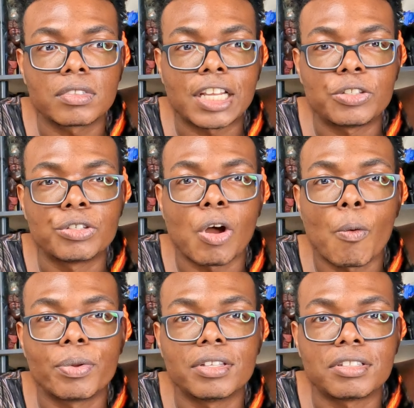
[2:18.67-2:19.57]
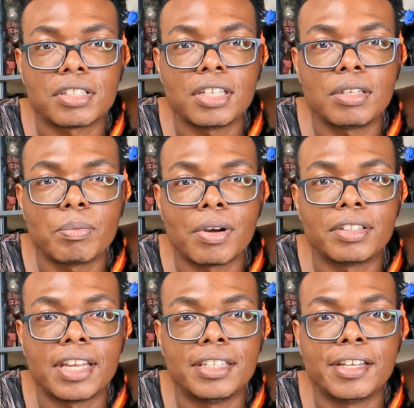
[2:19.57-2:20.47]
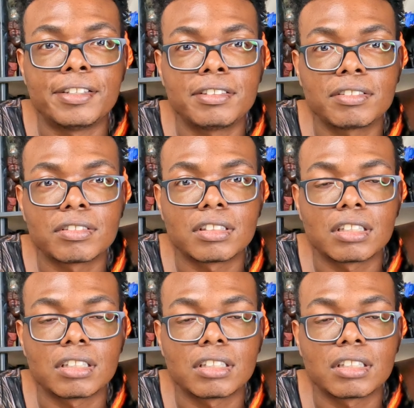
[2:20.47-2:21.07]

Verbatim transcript: that you was hoping to see, but they didn't.